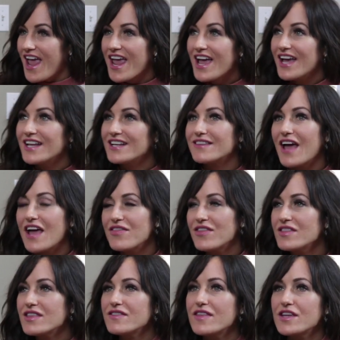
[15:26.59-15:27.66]
And I
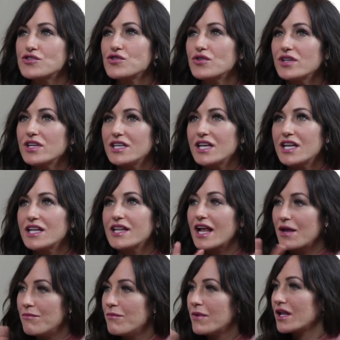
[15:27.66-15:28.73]
think that they truly needed
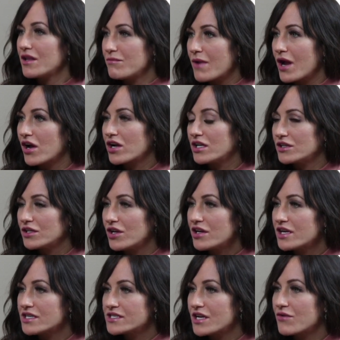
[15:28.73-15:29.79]
like a middle America
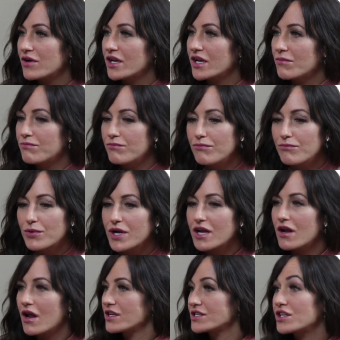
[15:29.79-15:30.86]
look because they were going to
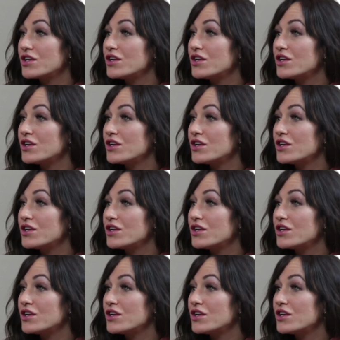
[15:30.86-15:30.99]
bring it onto